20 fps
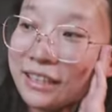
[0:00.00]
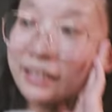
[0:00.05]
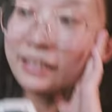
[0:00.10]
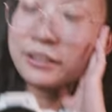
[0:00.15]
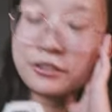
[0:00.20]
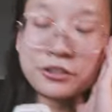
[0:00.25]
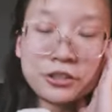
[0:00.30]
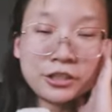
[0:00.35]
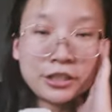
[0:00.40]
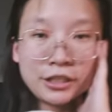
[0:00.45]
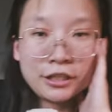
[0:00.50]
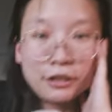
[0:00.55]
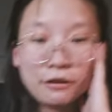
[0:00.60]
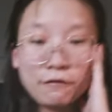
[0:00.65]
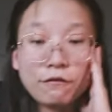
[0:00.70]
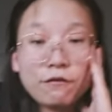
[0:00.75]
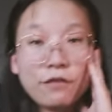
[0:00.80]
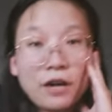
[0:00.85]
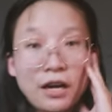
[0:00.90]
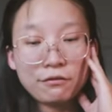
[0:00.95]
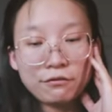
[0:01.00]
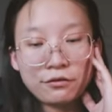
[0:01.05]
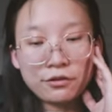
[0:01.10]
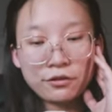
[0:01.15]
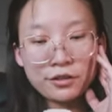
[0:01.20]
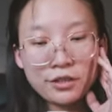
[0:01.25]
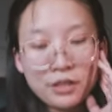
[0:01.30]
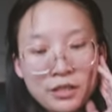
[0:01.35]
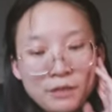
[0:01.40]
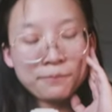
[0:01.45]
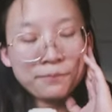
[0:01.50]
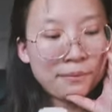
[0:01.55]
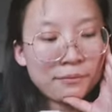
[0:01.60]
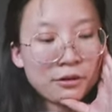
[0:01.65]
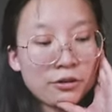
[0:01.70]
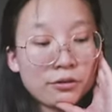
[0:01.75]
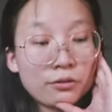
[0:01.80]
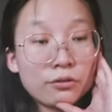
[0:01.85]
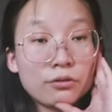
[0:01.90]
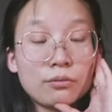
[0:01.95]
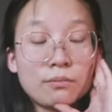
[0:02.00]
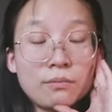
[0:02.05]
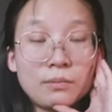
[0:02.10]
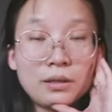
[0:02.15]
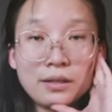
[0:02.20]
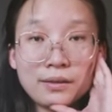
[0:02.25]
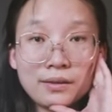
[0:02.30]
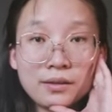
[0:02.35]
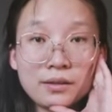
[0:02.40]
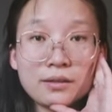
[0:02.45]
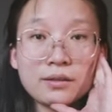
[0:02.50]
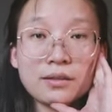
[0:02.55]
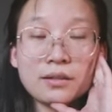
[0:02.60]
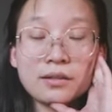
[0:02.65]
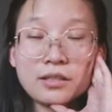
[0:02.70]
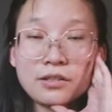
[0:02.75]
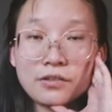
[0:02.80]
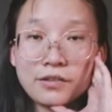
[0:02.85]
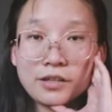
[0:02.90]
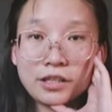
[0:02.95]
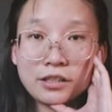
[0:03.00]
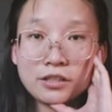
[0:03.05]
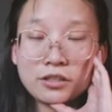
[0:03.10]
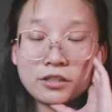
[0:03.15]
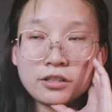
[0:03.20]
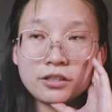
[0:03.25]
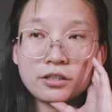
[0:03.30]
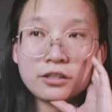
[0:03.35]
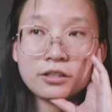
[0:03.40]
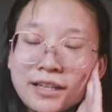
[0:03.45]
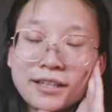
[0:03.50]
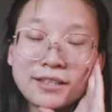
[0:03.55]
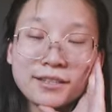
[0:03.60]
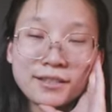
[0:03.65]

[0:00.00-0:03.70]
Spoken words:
actually 5:30. I'm going to meet the director at